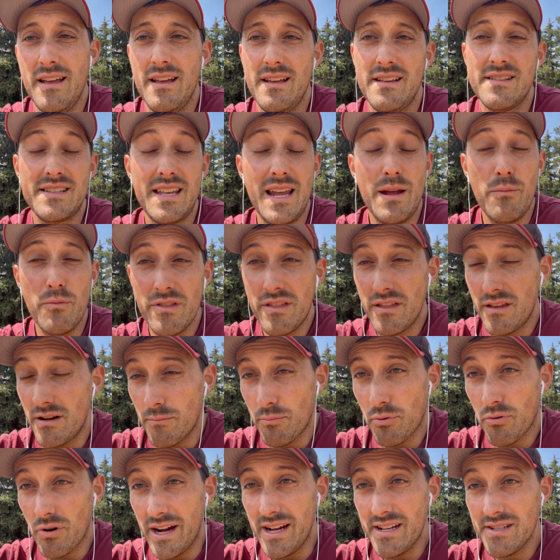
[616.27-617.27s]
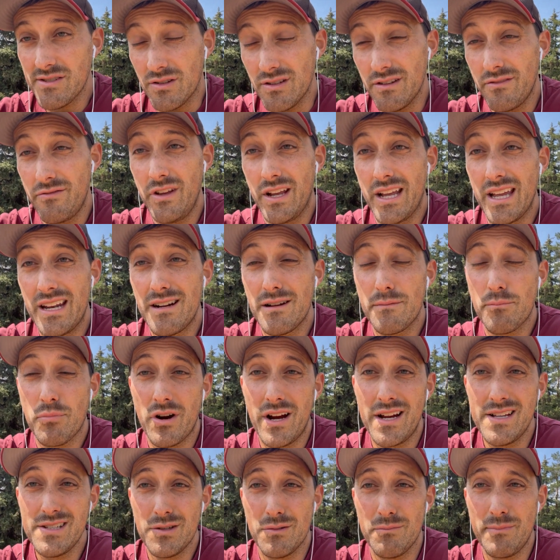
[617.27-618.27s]
Same with an appraisal. If you get an
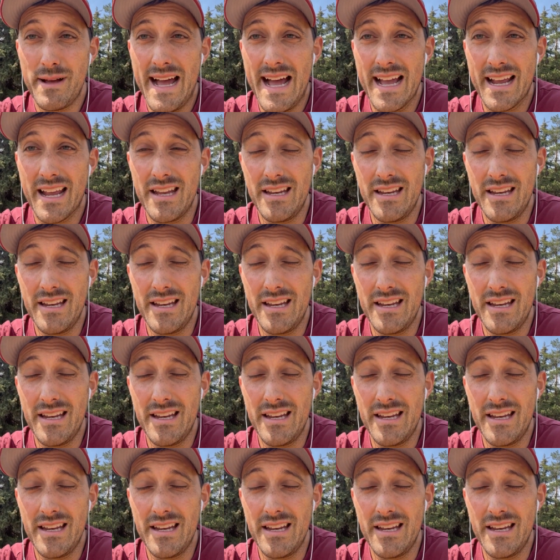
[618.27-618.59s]
appraisal back